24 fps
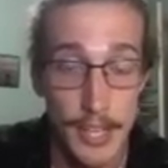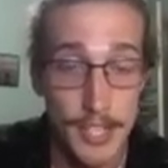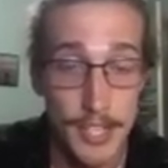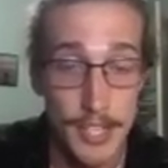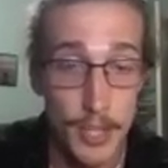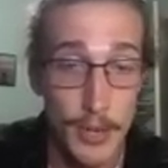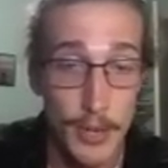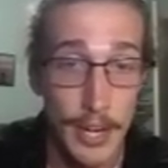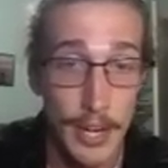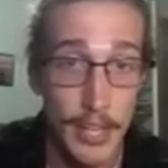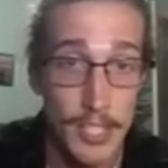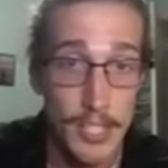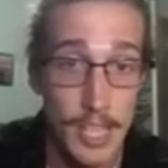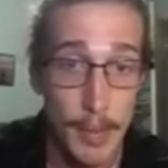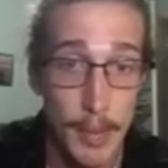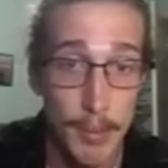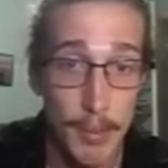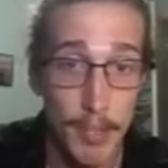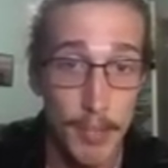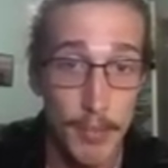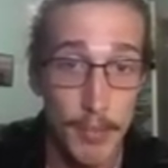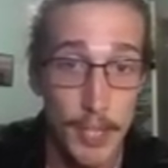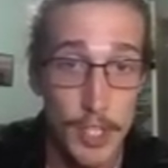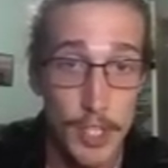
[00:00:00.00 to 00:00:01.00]
a great
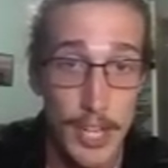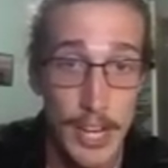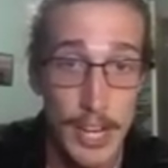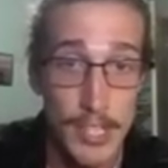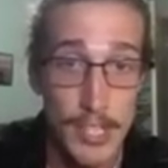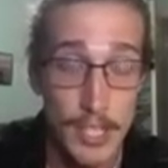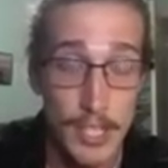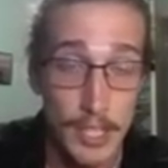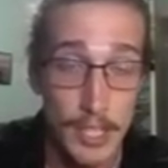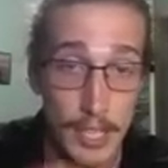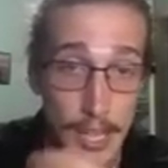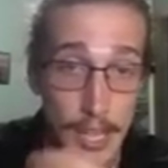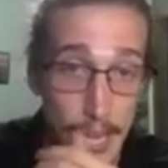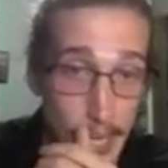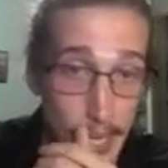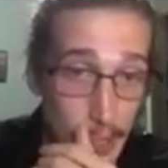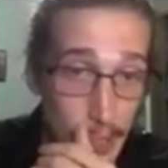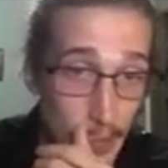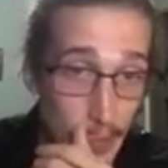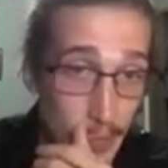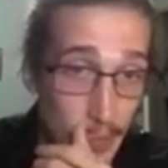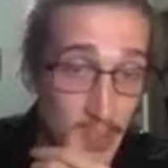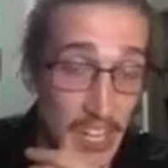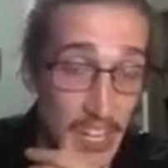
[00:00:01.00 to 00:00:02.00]
example of me chasing the
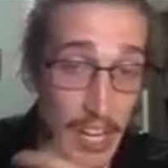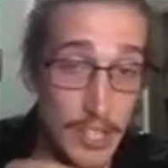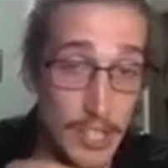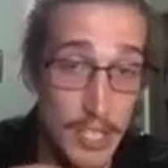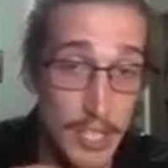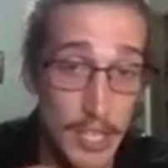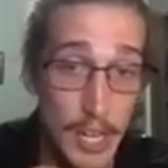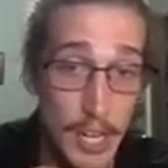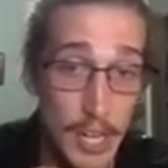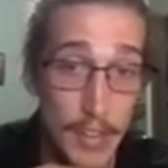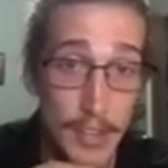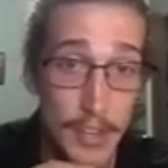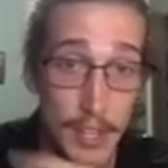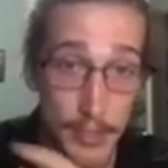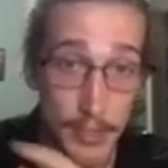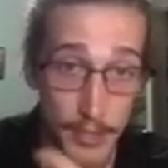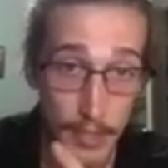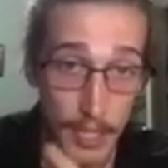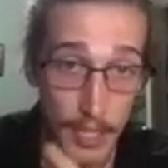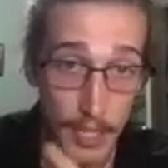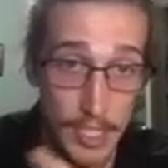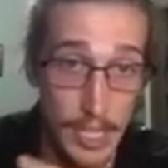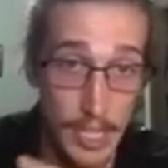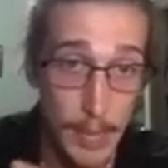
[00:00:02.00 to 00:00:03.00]
angle. Here's another
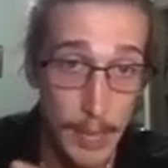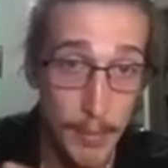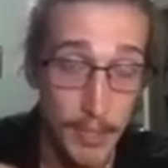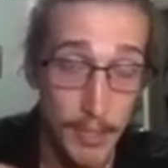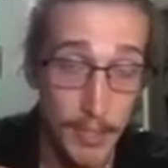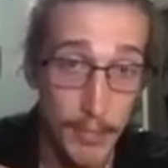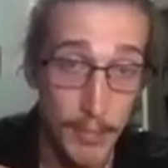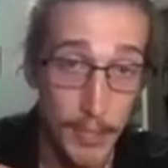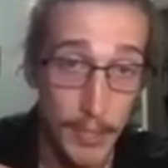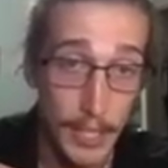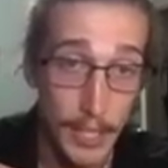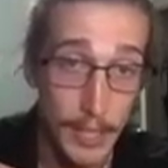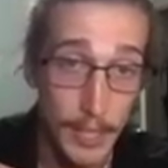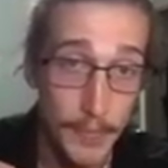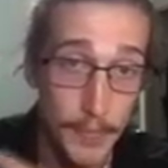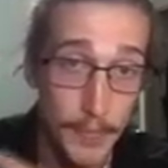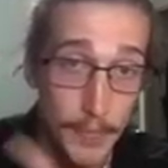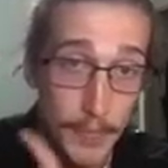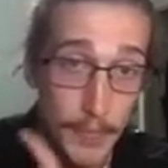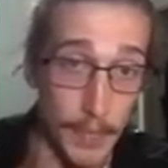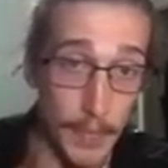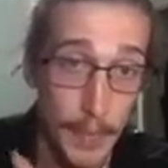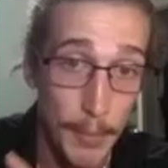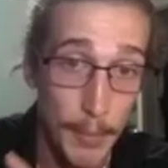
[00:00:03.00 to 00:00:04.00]
example of me.
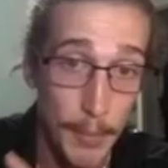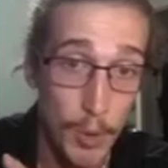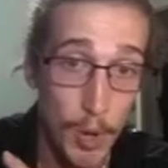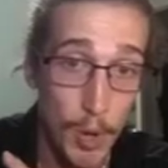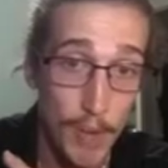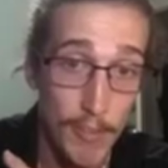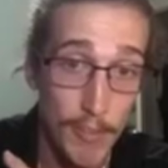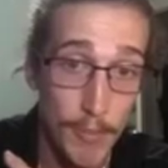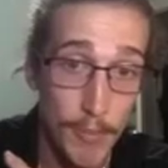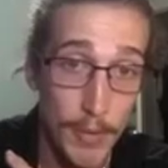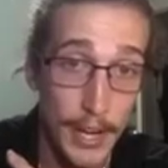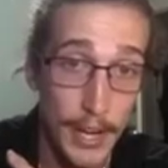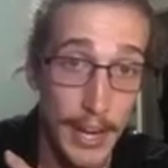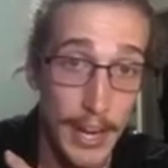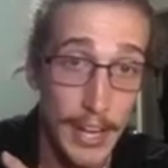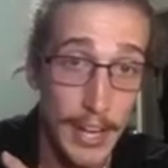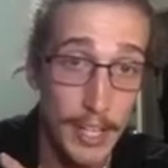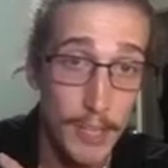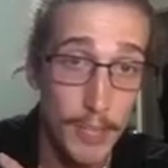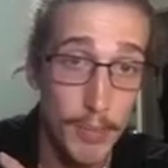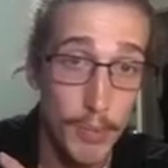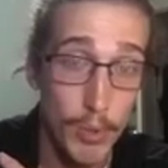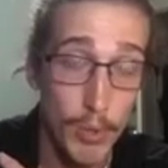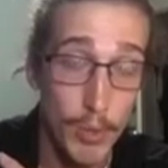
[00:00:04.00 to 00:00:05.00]
I'm going for my
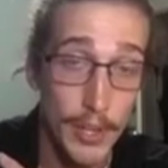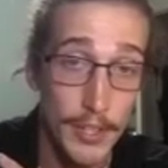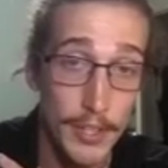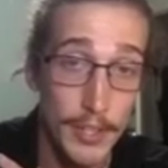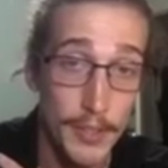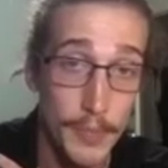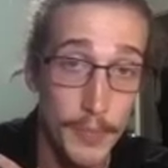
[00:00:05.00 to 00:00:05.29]
anchor point.